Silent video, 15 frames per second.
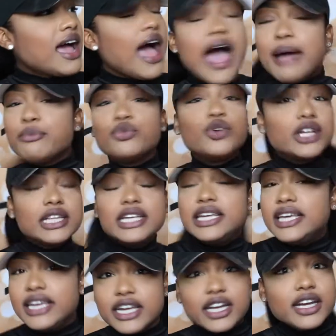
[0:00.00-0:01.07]
I'm really
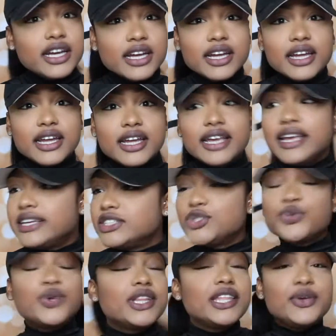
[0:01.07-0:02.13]
here.
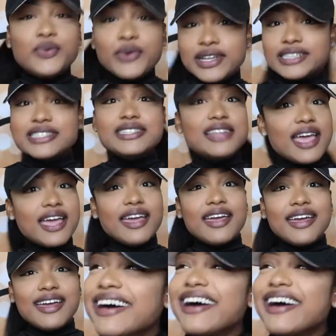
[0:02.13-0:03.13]
It's really Wednesday.